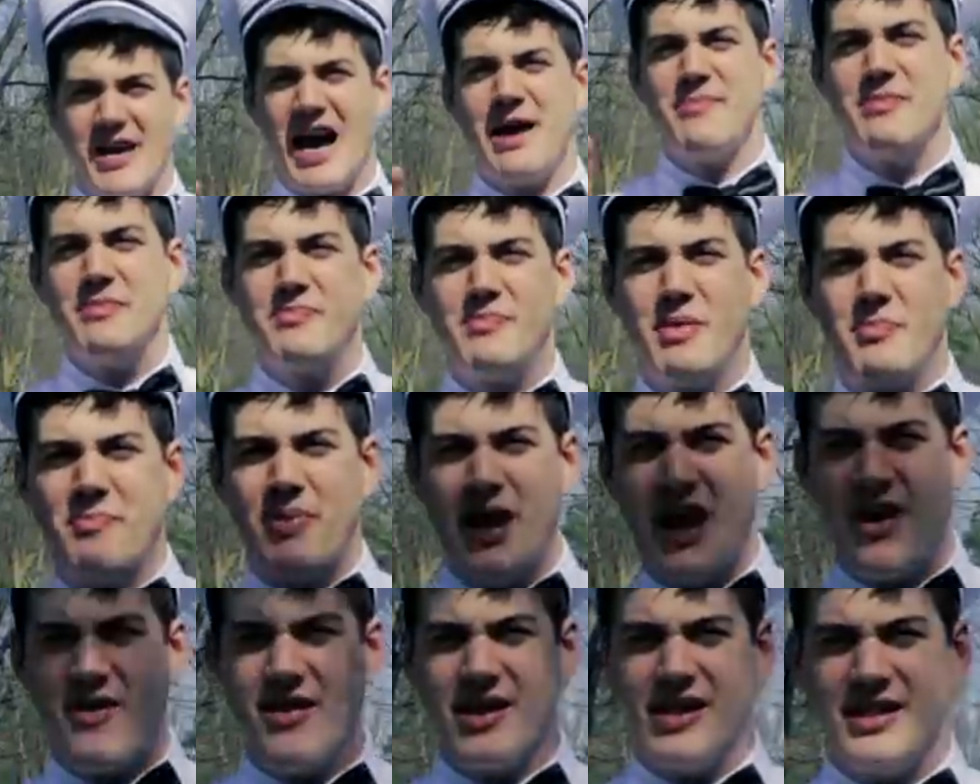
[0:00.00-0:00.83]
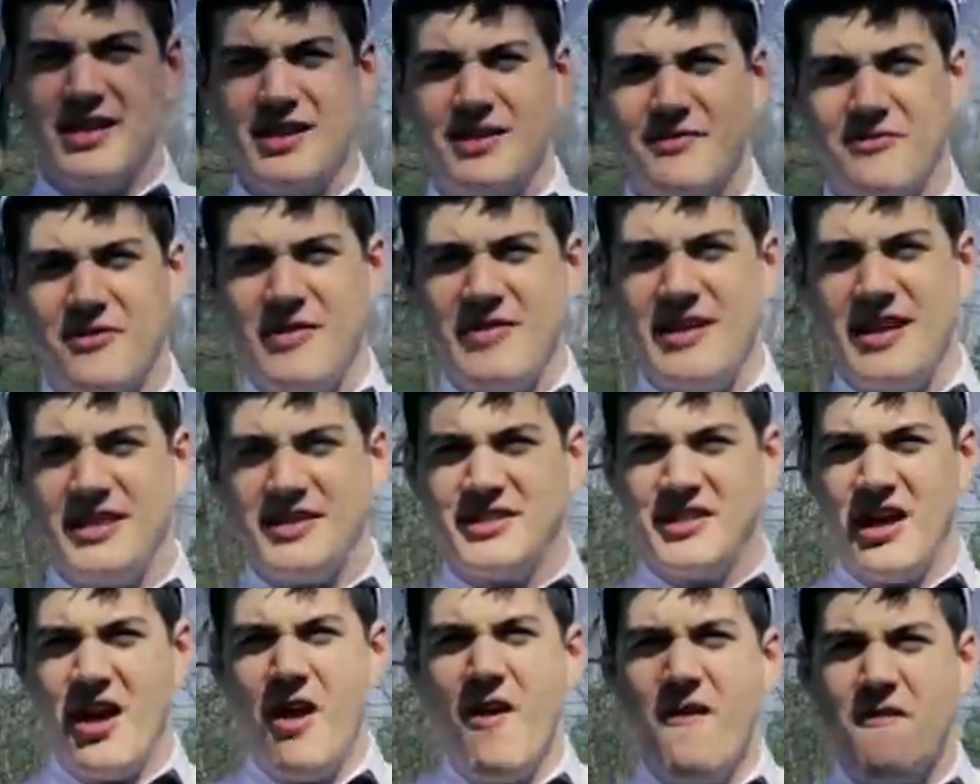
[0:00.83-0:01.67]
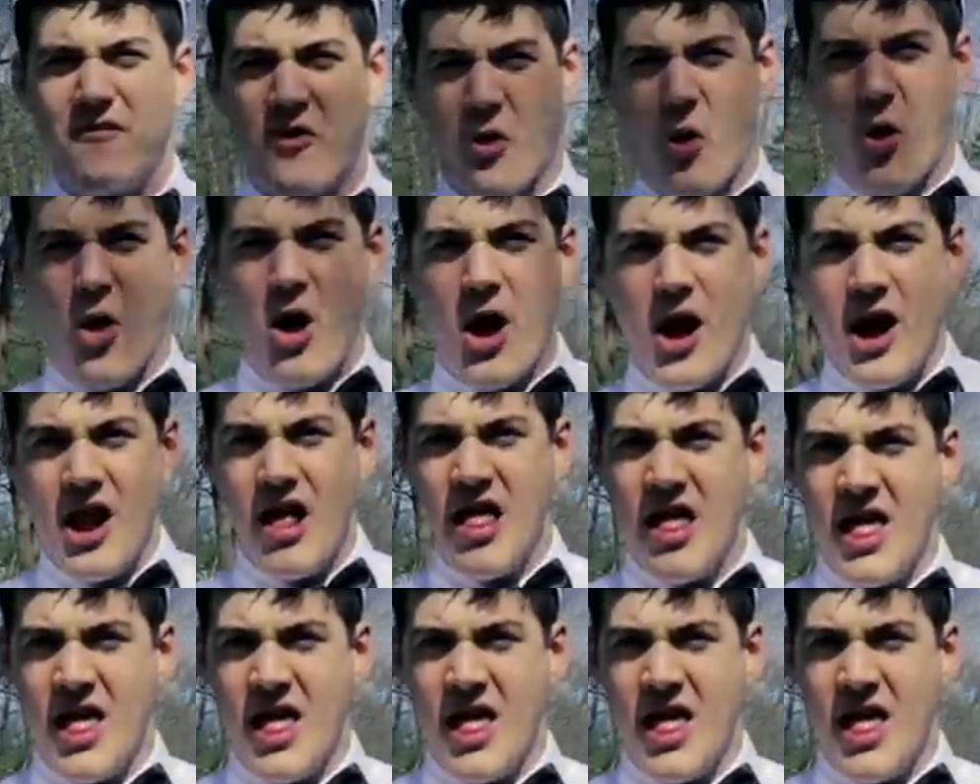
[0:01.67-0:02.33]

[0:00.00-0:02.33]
I've been preparing for this for